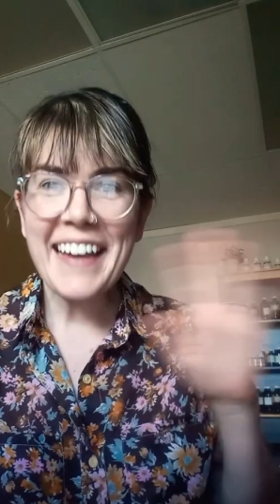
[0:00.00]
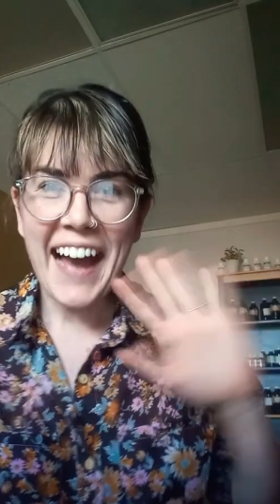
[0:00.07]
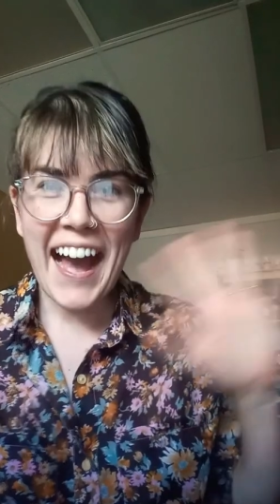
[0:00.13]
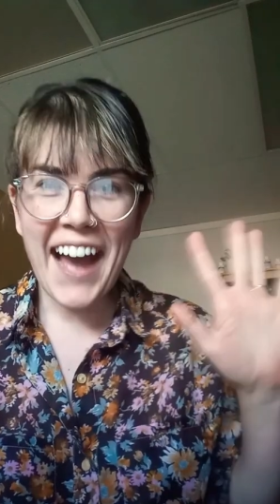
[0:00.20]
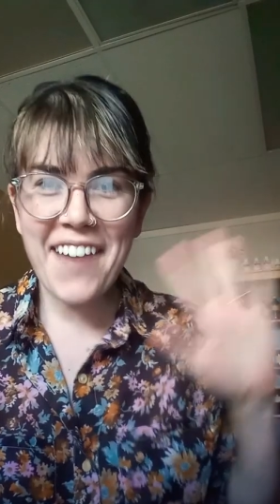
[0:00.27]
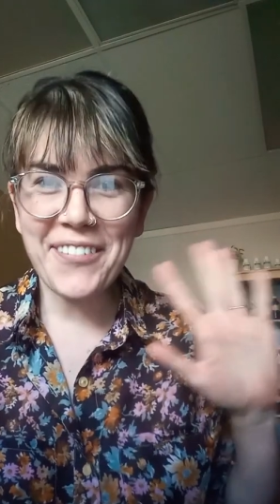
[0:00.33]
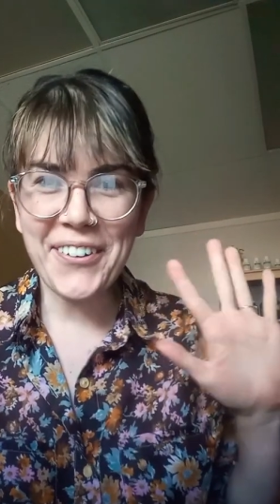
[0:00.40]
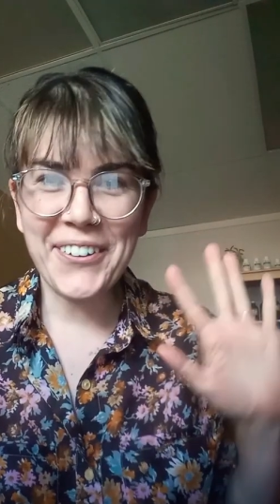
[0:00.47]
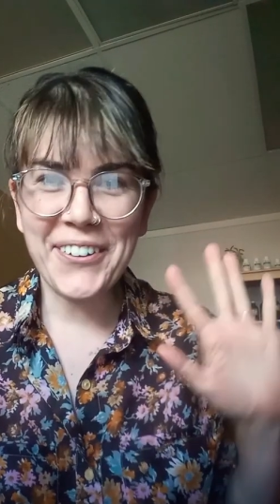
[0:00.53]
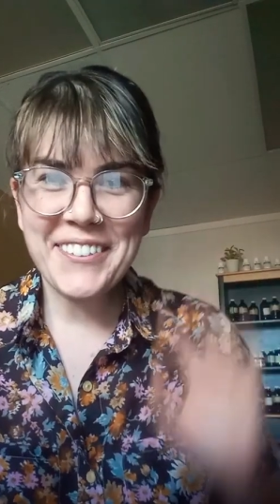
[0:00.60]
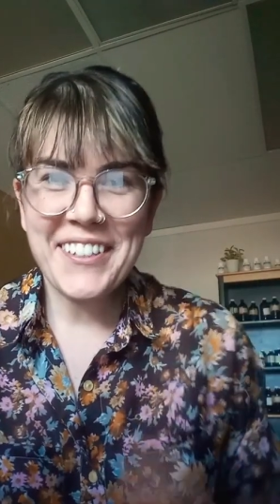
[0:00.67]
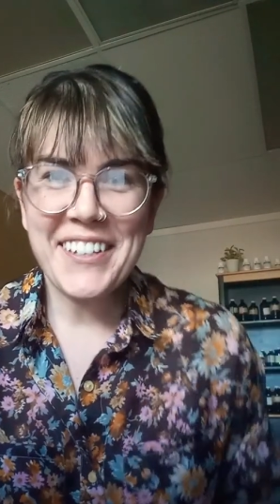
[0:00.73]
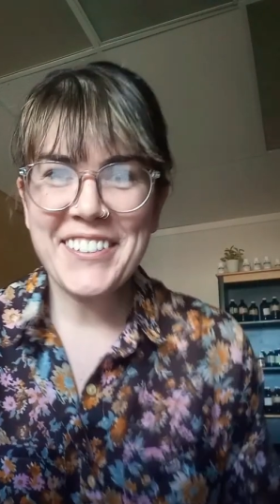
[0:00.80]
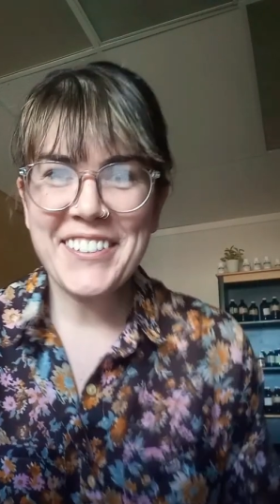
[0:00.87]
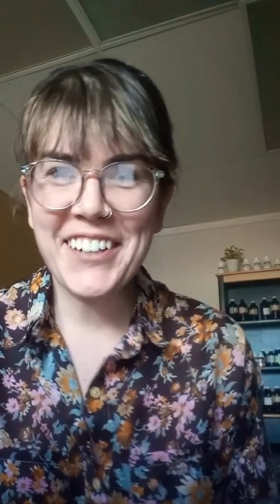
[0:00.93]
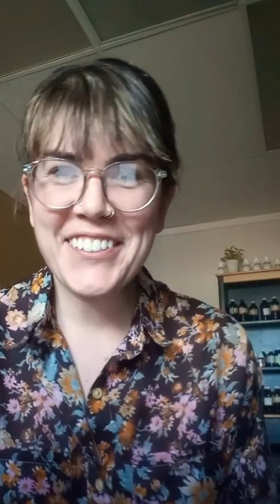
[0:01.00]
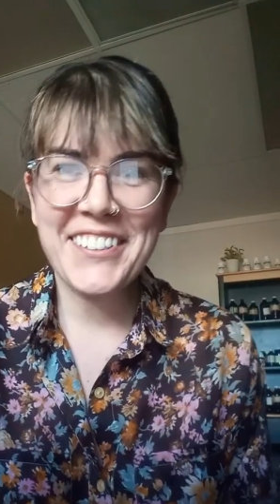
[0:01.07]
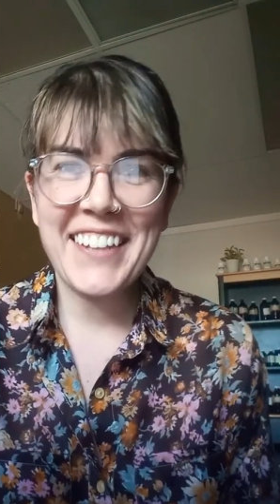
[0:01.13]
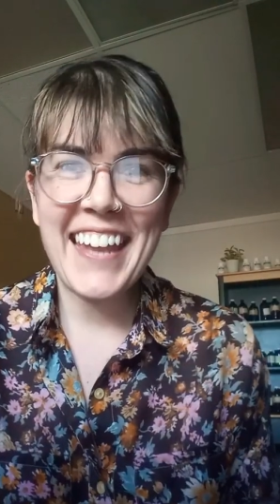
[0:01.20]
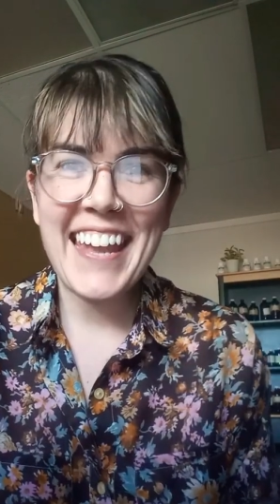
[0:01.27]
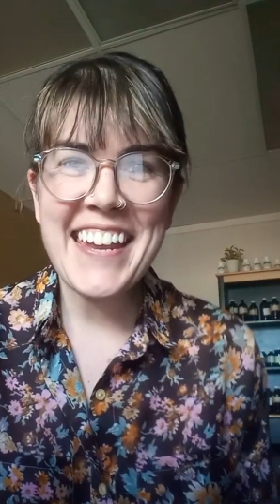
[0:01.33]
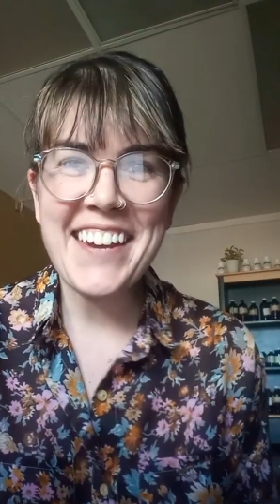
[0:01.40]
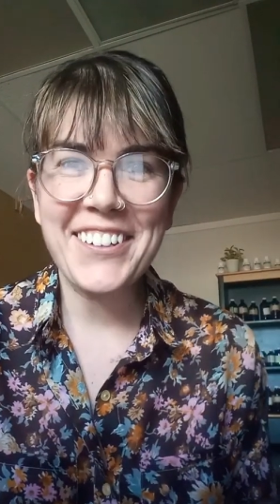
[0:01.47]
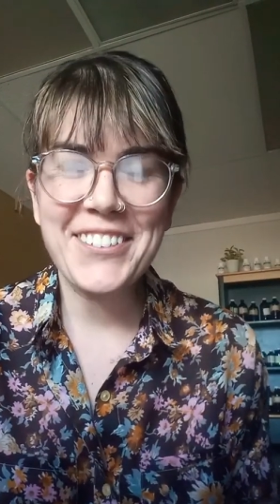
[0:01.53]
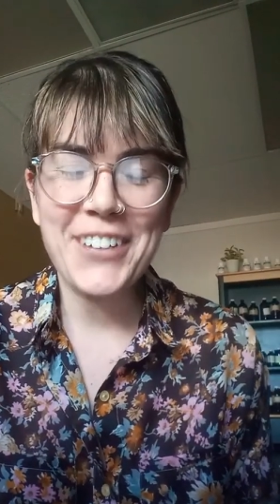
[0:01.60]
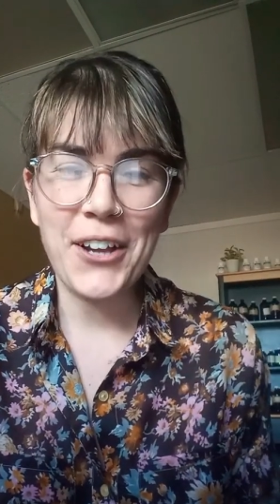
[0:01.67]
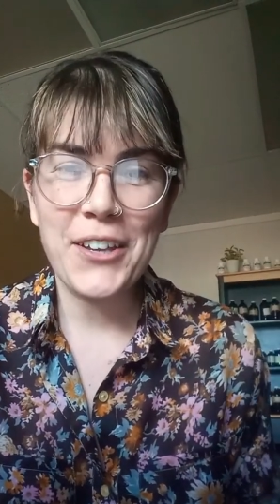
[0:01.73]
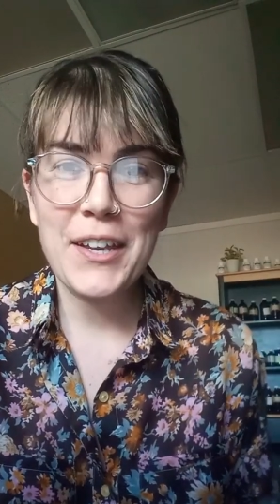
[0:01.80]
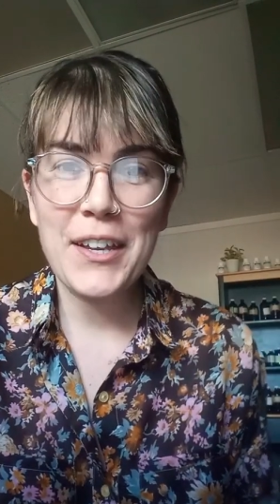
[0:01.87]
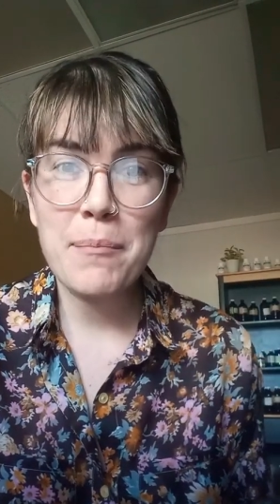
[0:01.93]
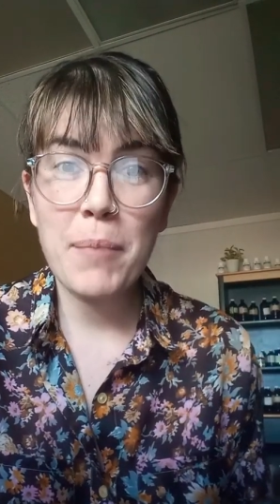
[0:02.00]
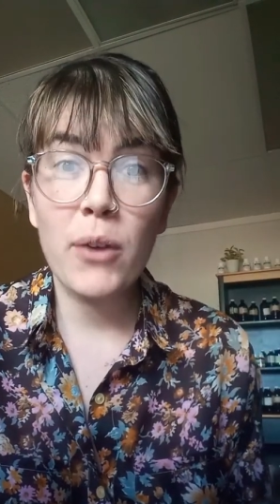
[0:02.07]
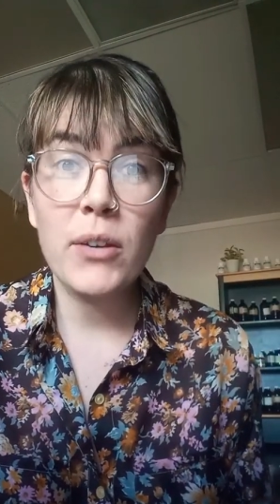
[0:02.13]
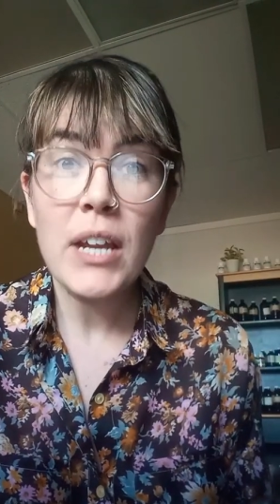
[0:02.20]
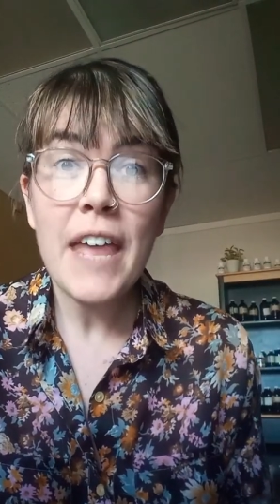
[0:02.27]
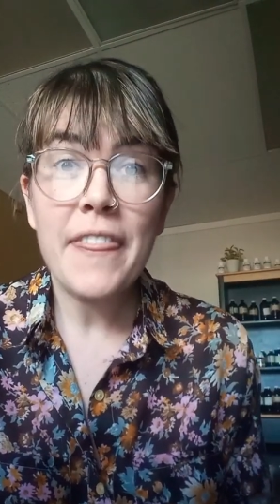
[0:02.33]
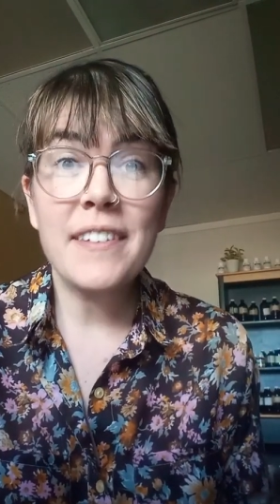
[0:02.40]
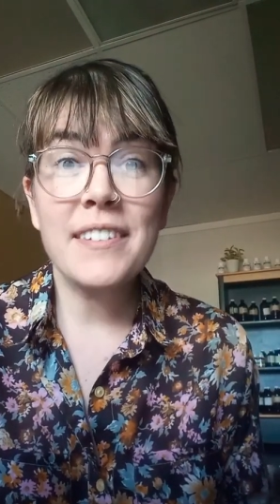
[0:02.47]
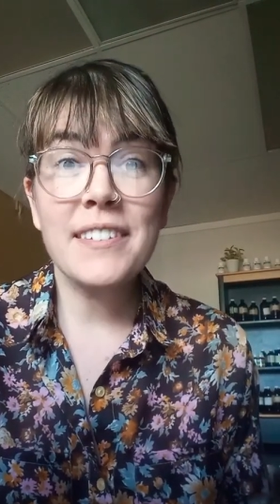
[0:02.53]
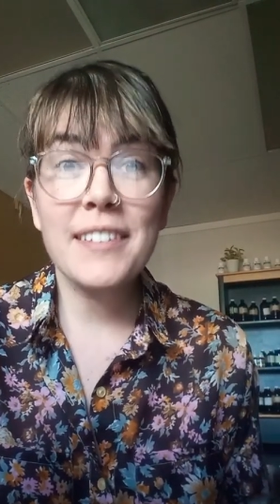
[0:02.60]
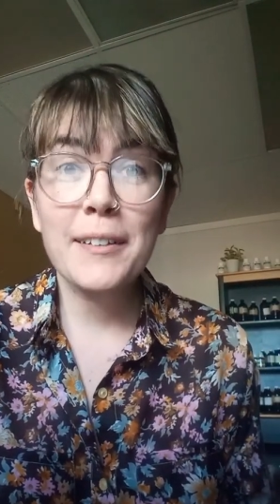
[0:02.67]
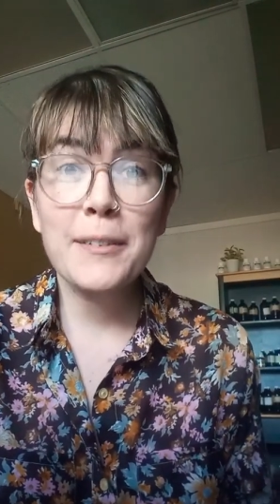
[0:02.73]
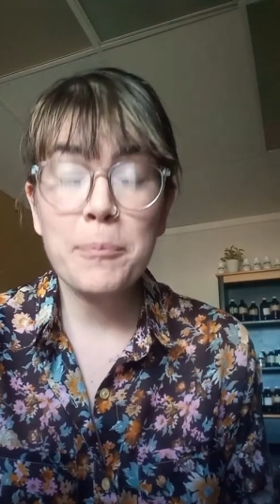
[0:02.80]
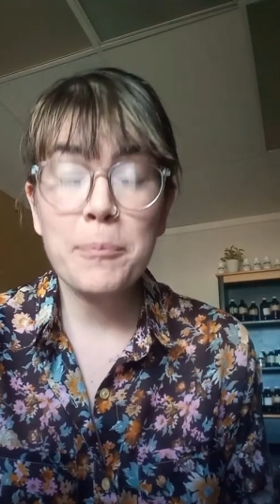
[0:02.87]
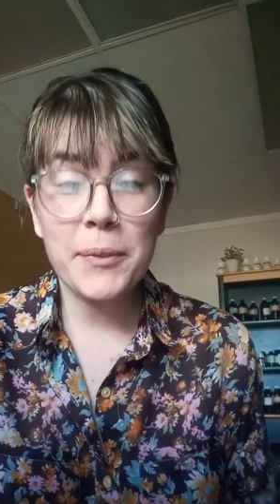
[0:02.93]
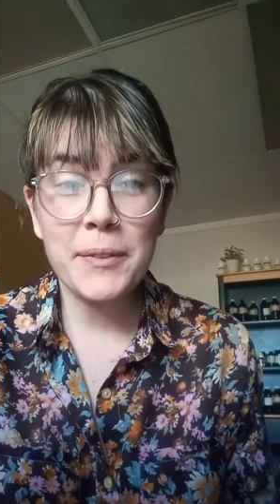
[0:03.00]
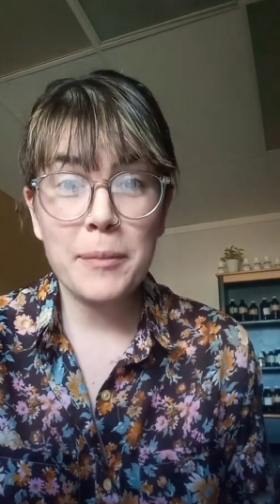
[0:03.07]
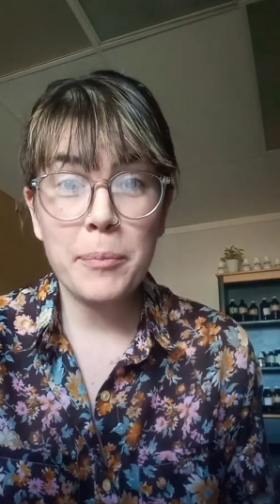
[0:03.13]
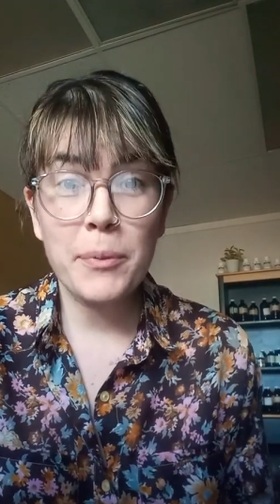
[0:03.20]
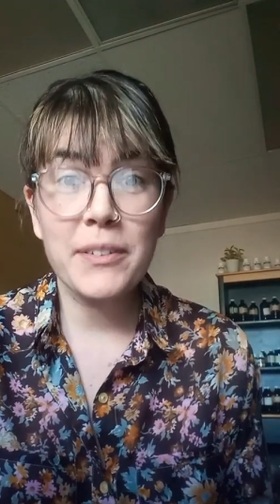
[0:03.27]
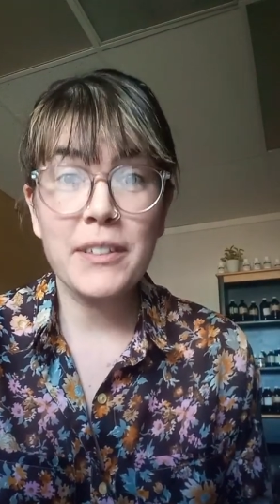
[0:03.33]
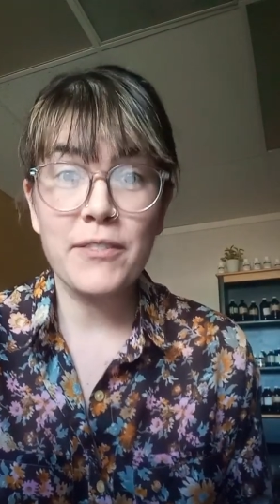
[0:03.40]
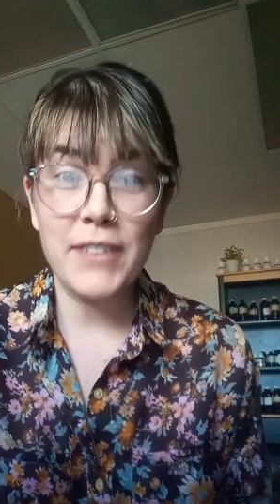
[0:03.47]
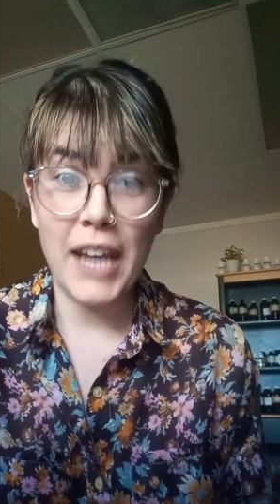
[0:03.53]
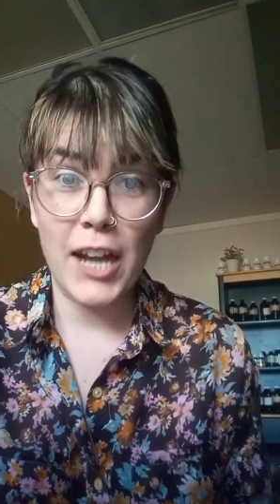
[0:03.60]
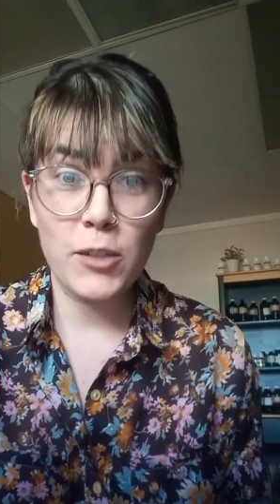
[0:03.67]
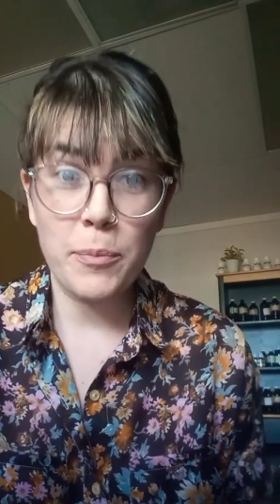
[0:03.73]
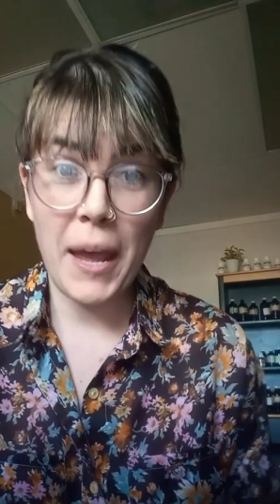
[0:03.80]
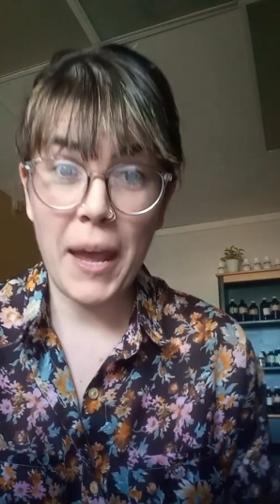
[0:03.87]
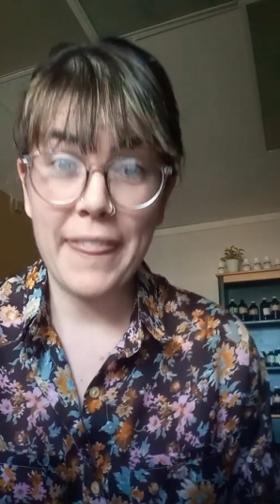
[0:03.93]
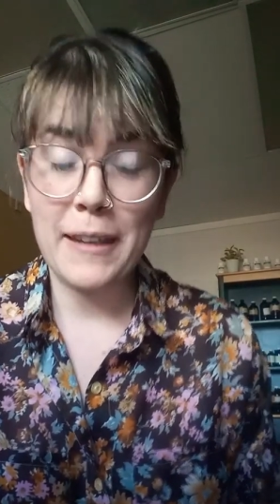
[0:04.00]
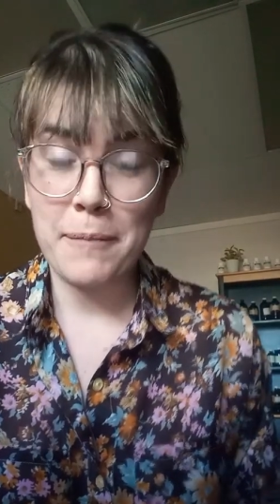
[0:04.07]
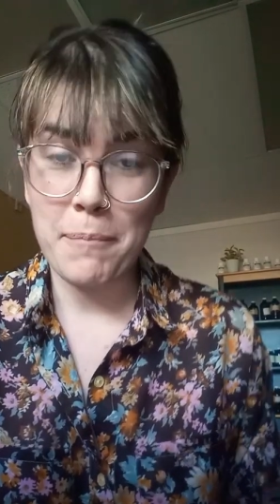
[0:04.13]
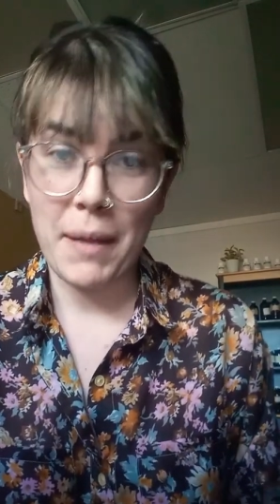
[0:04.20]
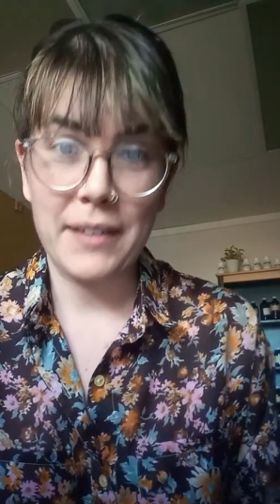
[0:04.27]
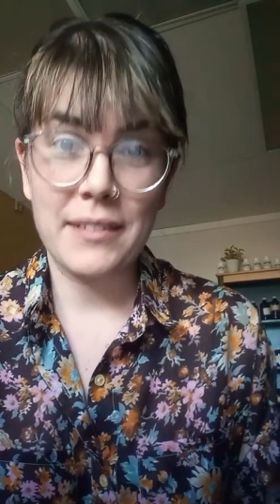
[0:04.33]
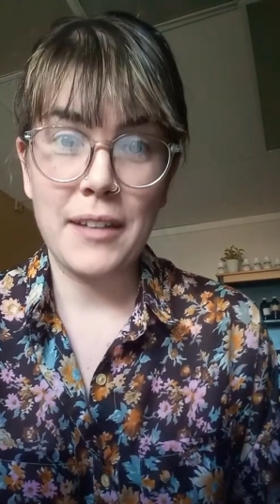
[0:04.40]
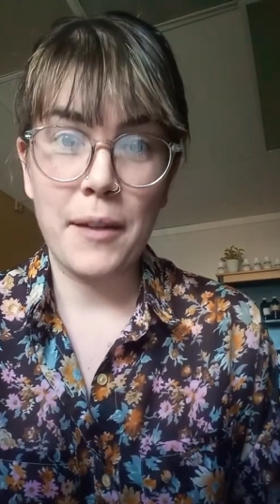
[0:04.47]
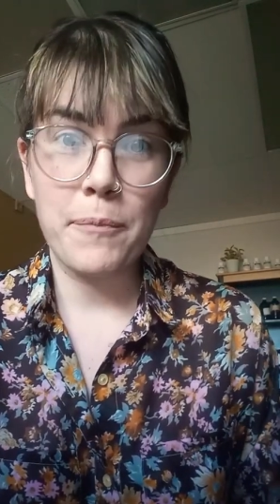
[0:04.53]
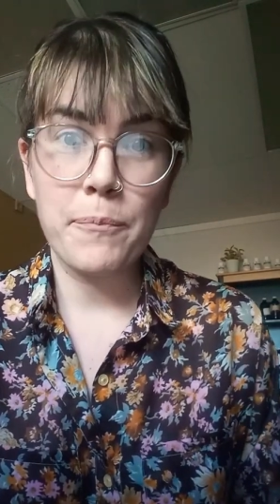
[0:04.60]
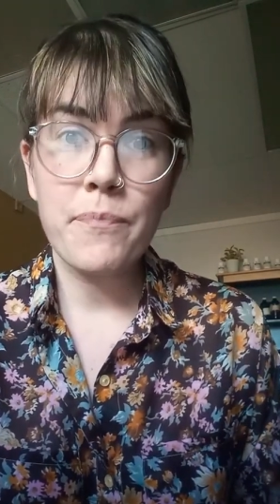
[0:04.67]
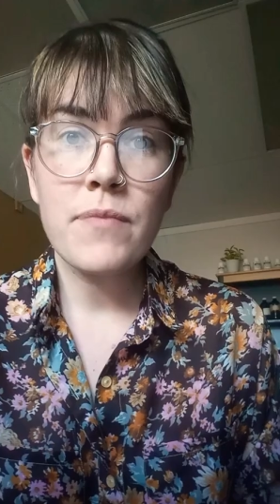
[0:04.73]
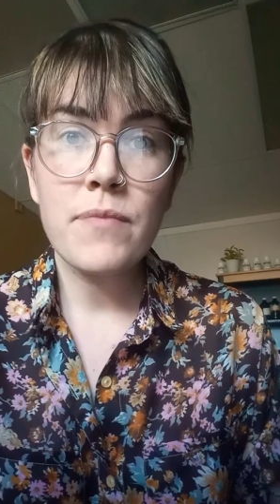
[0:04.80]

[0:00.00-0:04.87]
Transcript: Hi folks, Dr. K here talking about the 6 principles of naturopathic medicine.